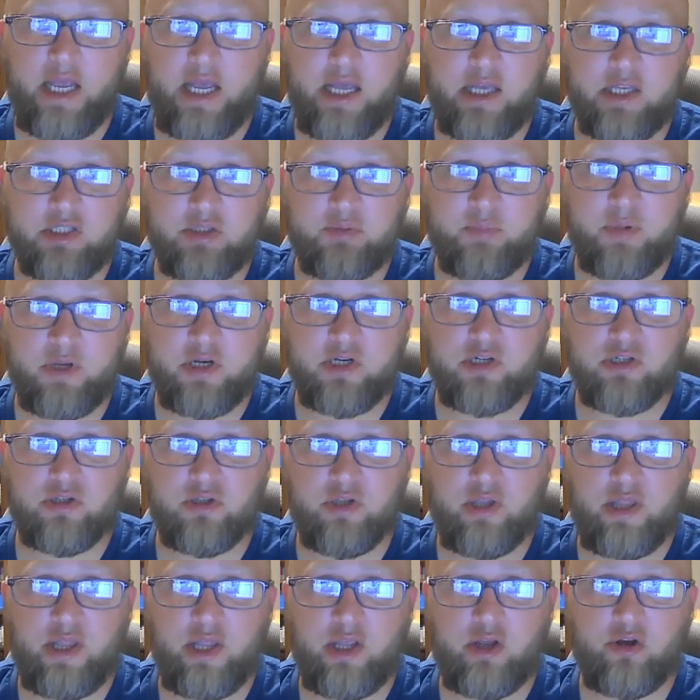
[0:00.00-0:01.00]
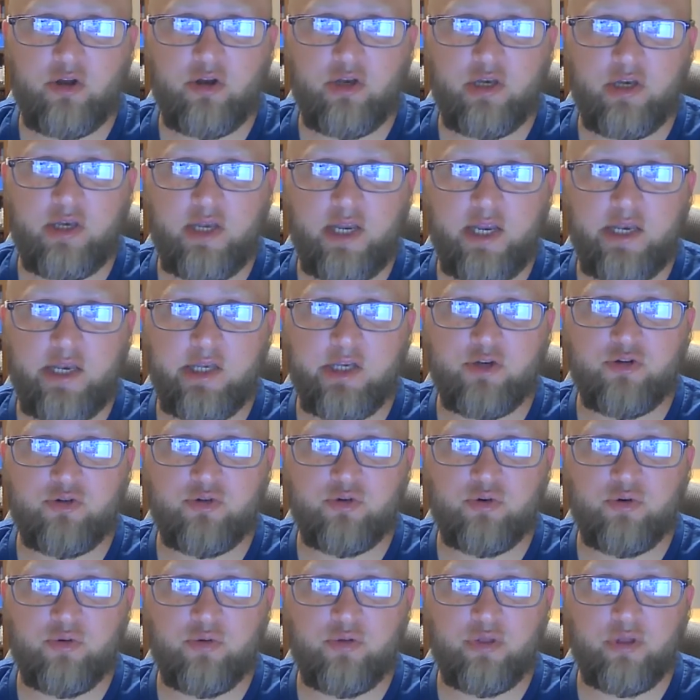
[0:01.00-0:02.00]
Especially they couldn't take the
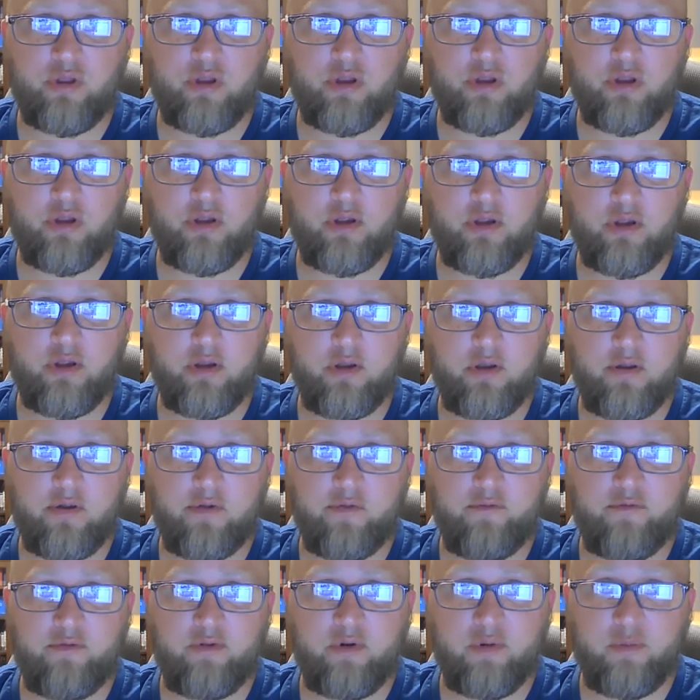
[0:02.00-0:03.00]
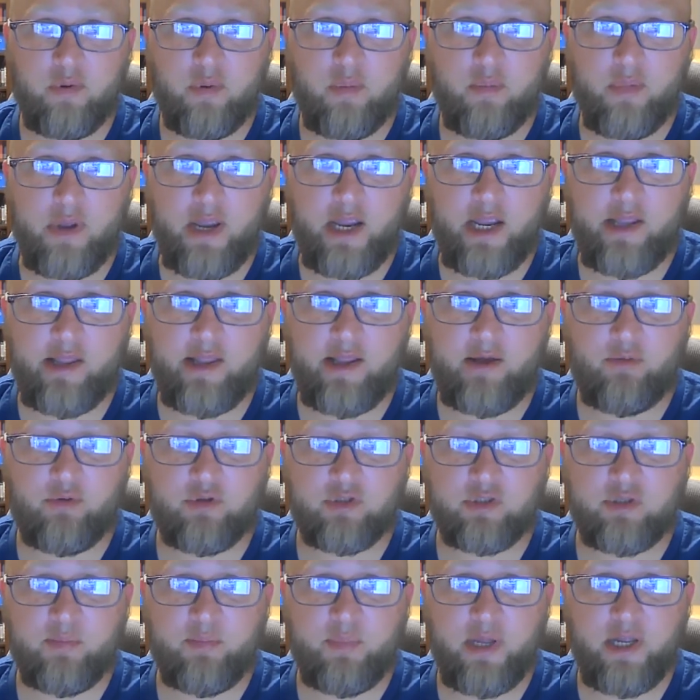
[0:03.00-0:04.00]
truth from a man that
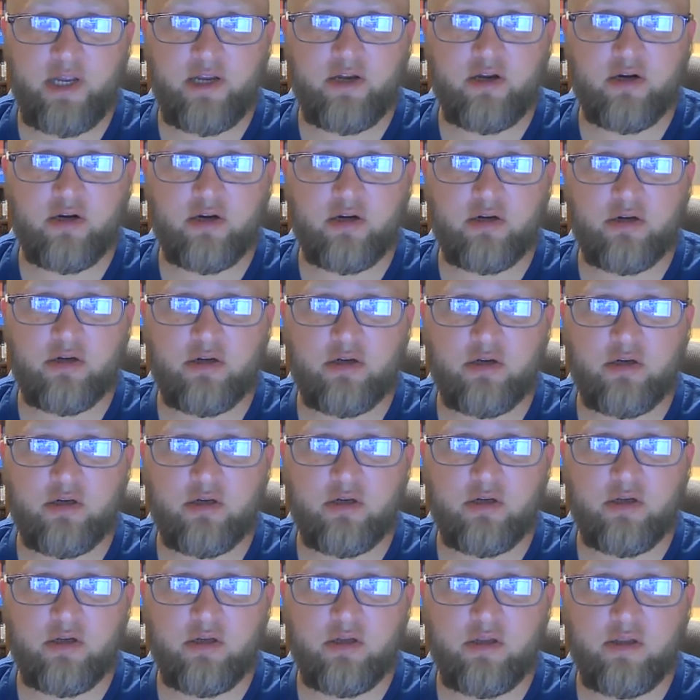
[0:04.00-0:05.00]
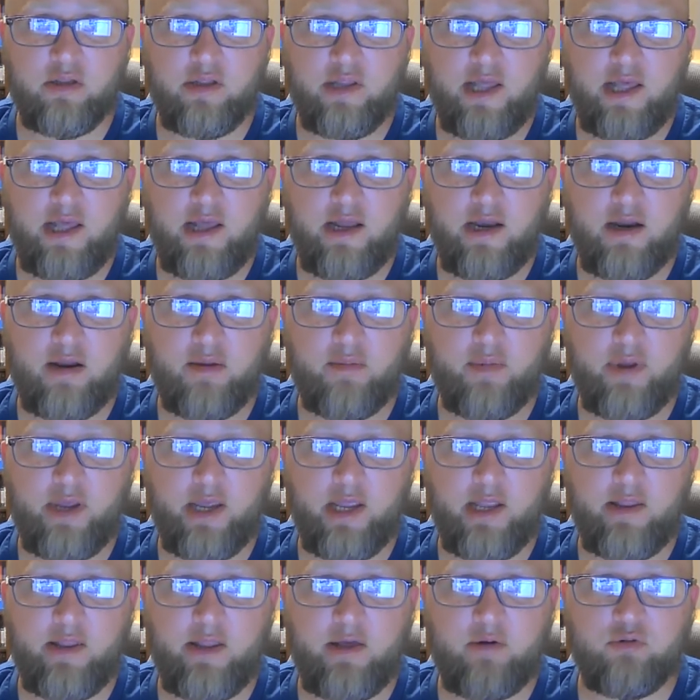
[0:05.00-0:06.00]
was a beggar, that a
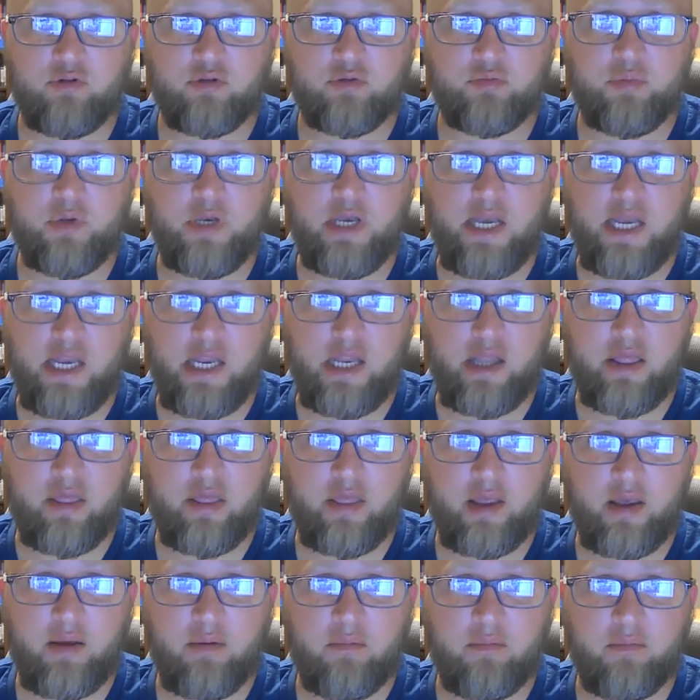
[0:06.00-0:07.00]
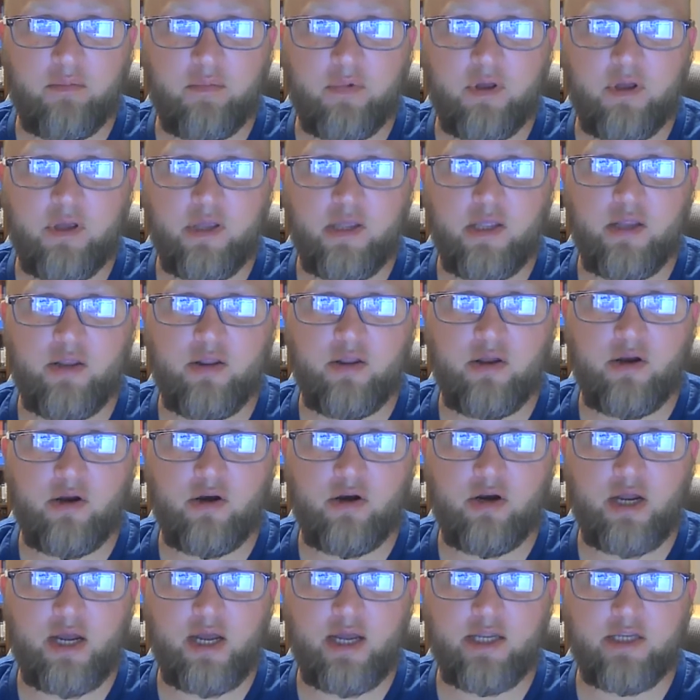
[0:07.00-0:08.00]
man that was beneath them in
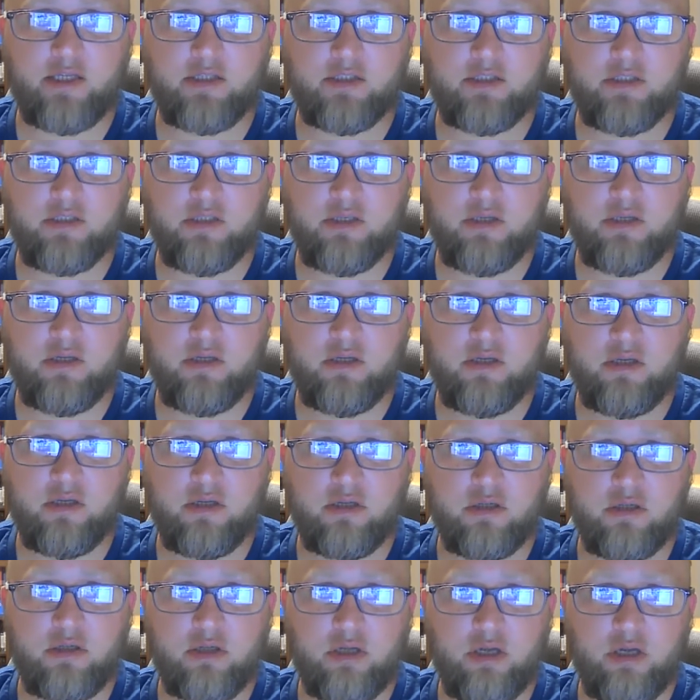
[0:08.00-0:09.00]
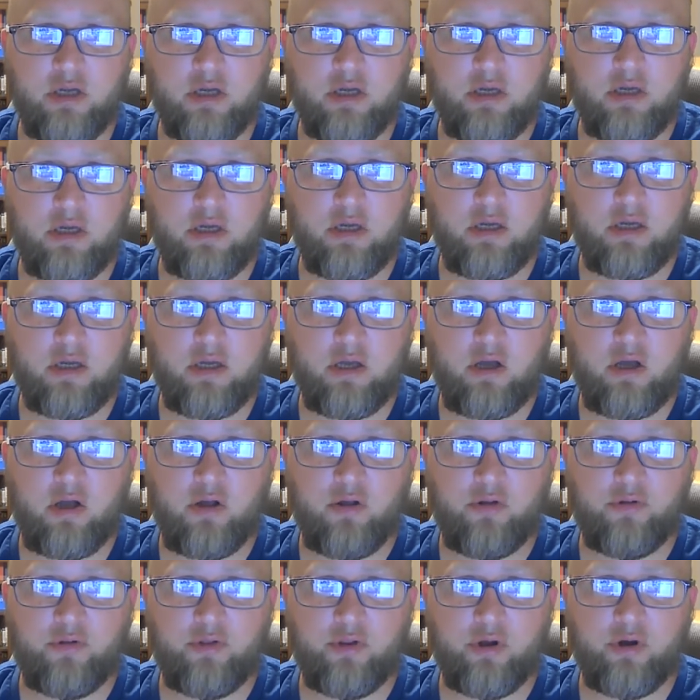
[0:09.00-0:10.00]
their eyes.
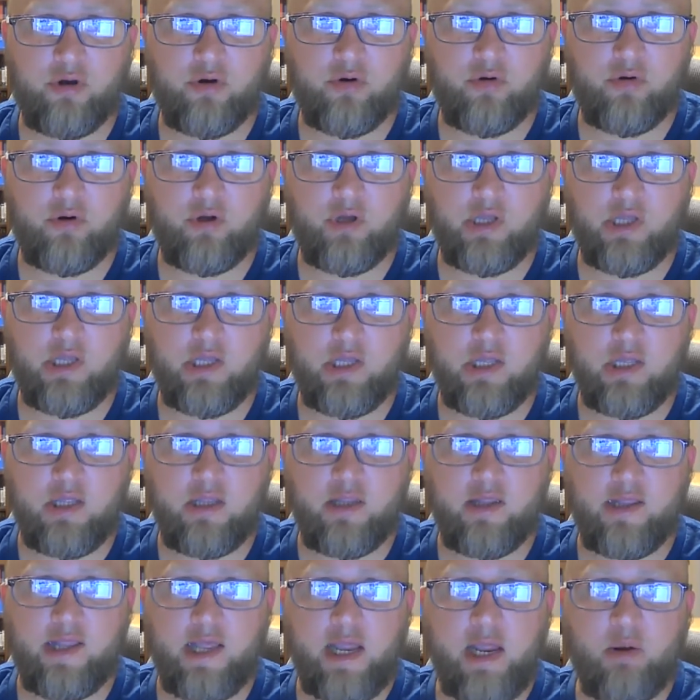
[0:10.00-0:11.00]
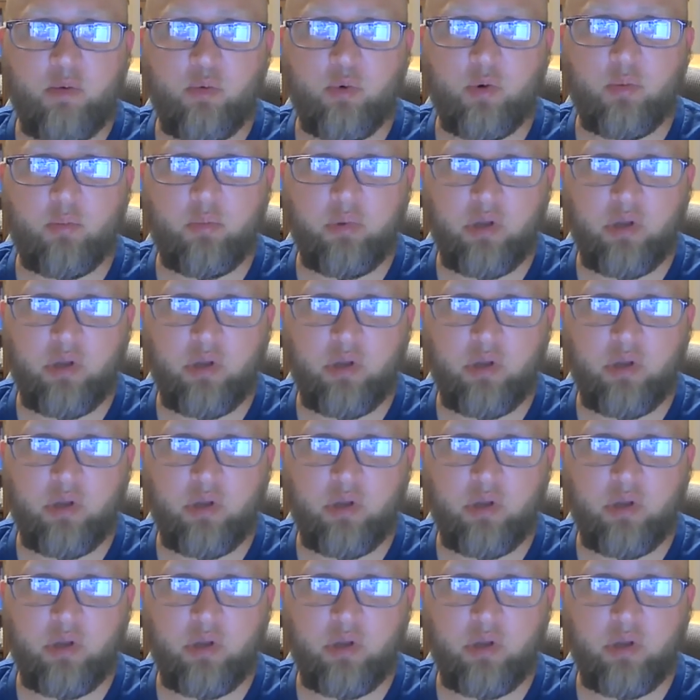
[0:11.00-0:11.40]
Although they were